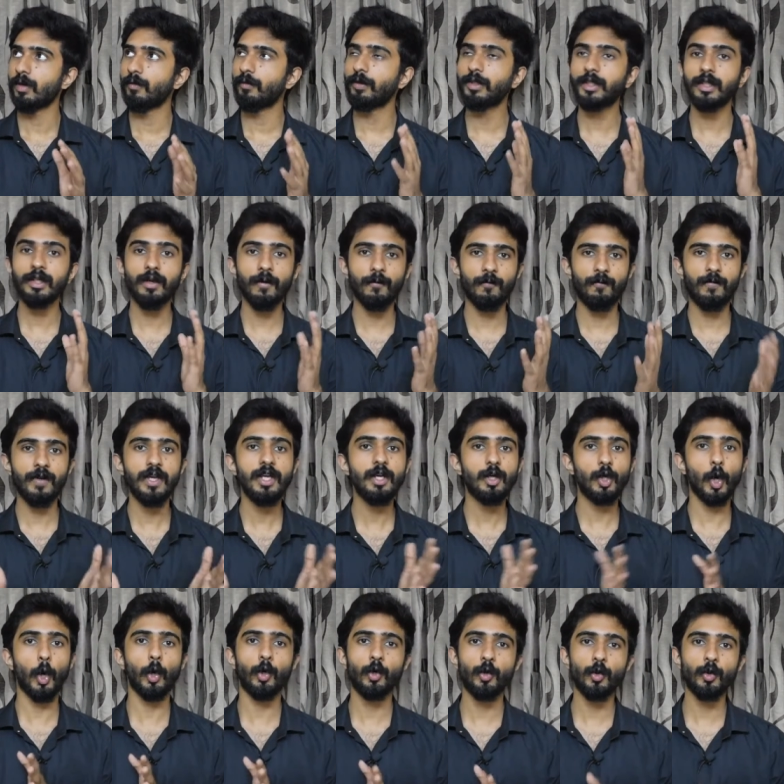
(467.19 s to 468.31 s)
within a week
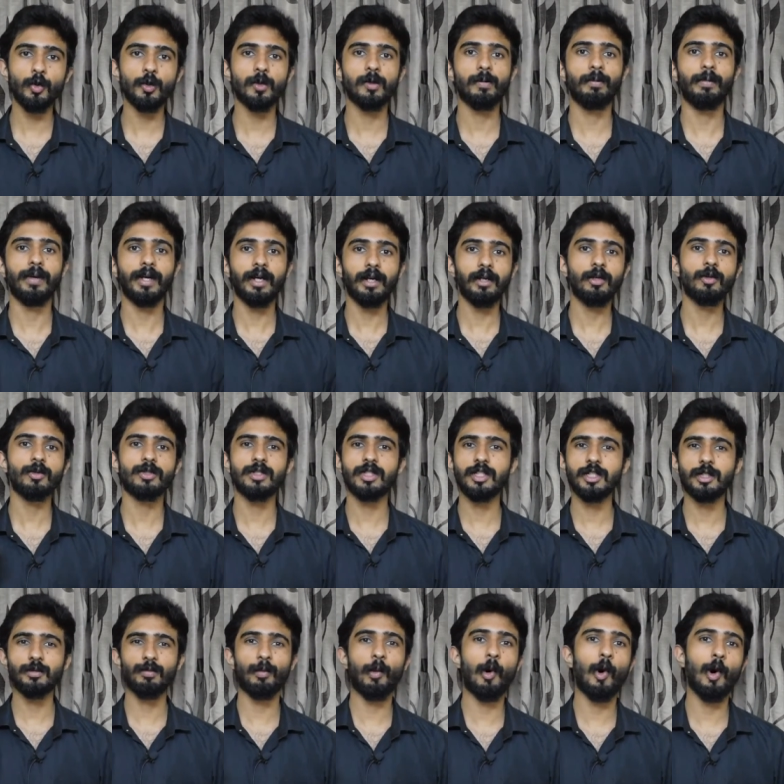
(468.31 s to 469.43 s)
or two, you'll begin to see
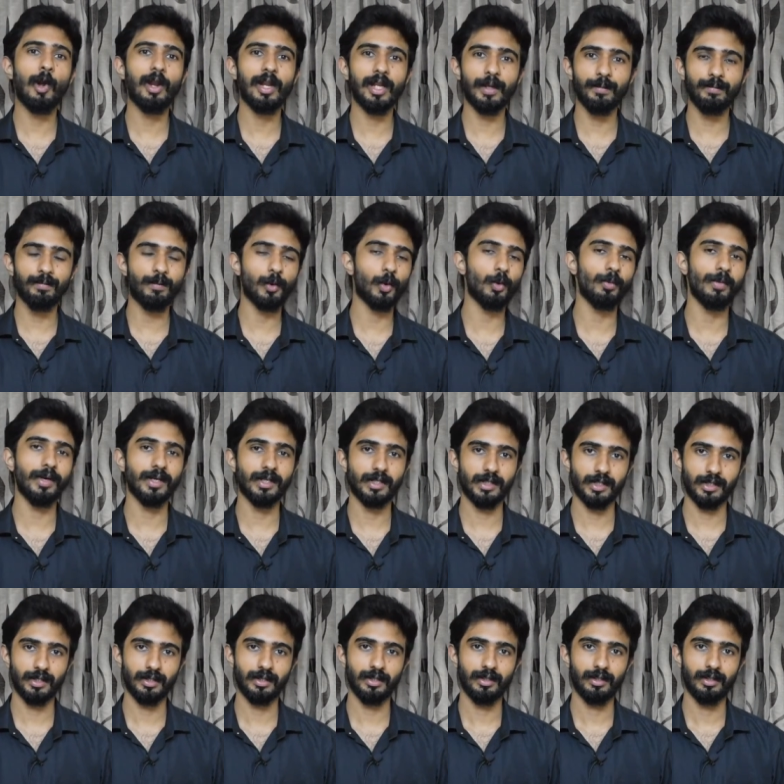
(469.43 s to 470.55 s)
small improvements.